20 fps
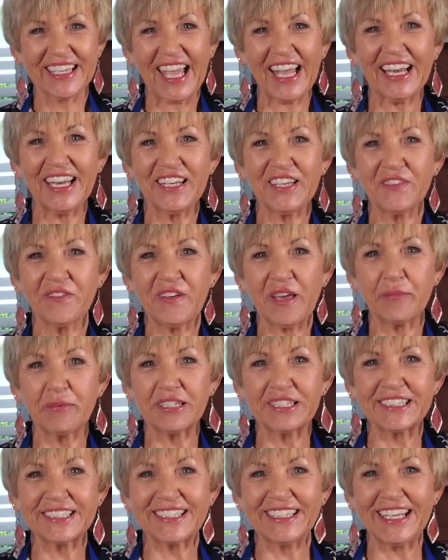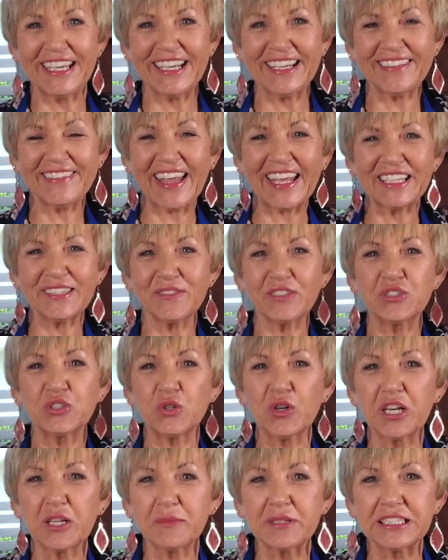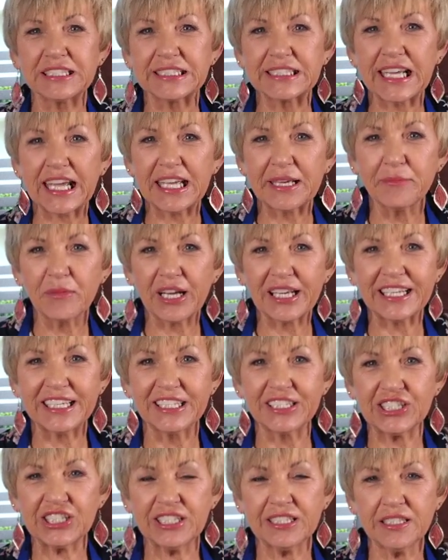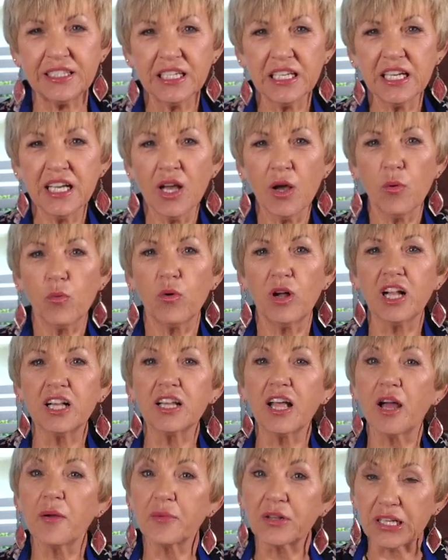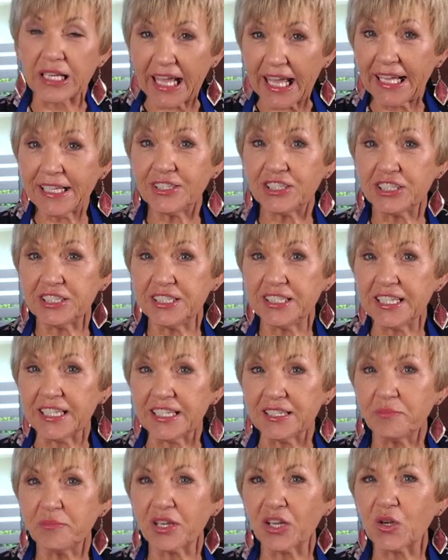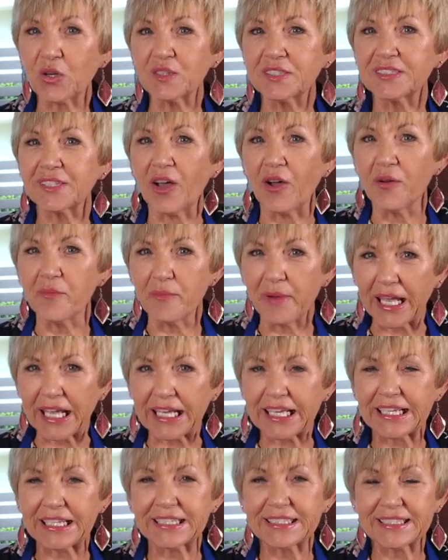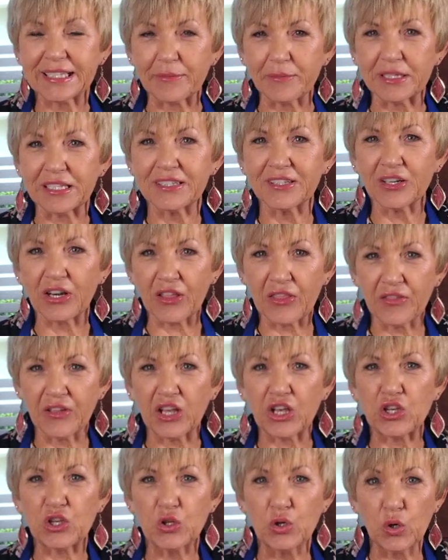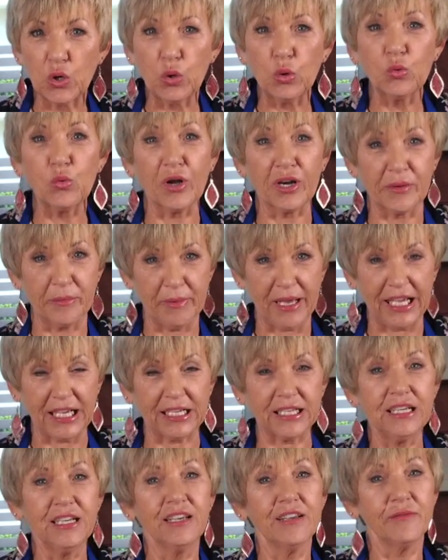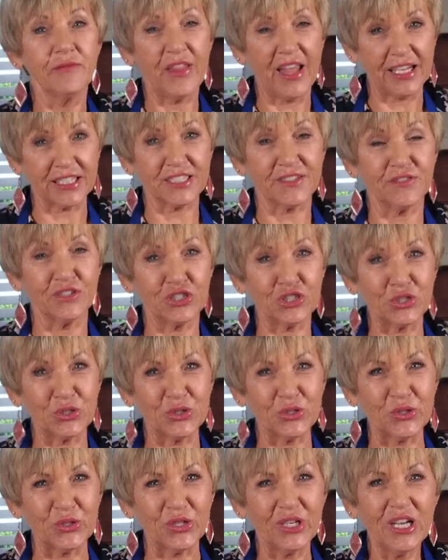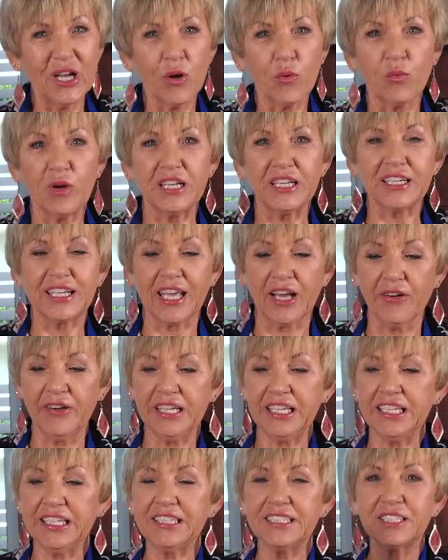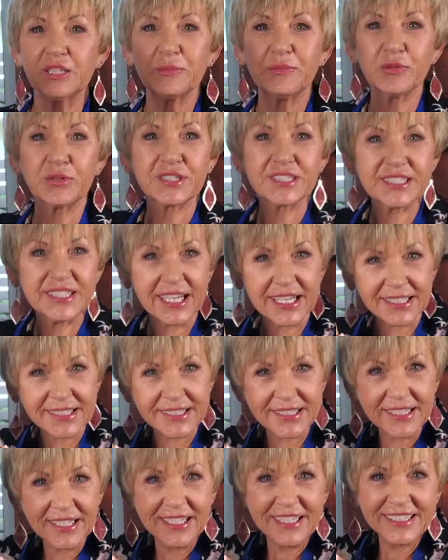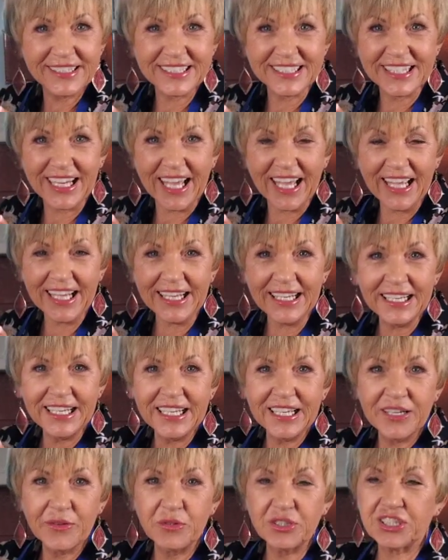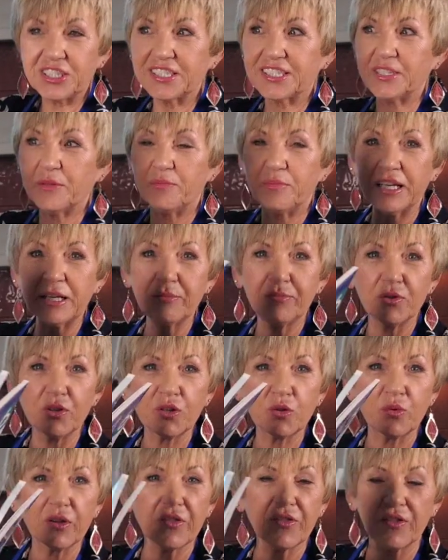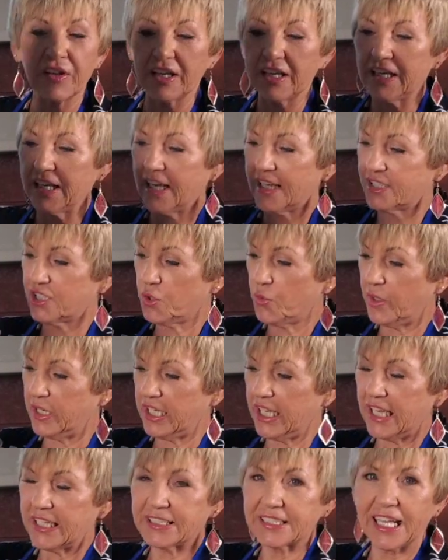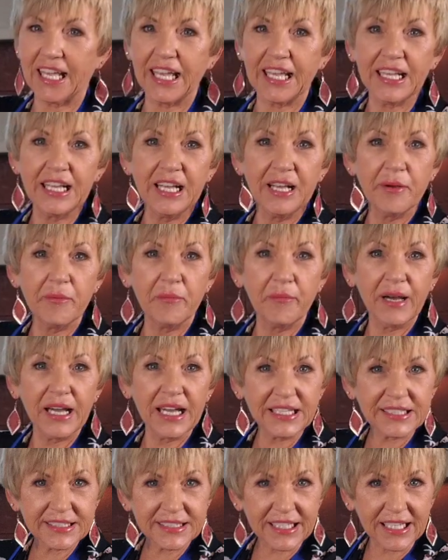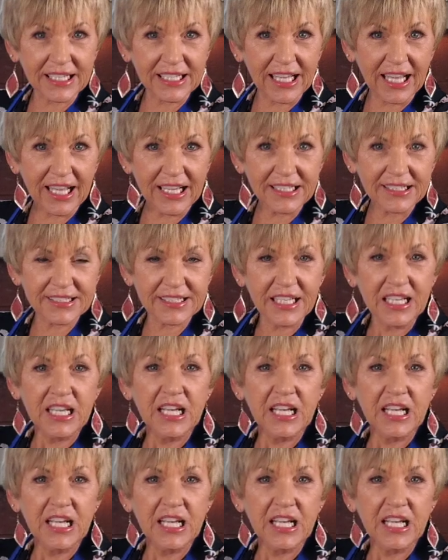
Hello, you fabulous thing. Thanks for joining me today in my kitchen. Well, I'm glad you did because I'm making something that I think you'll want to make, that's for sure. We're going into book 6 today, which is the big book with the 28-day masterclass.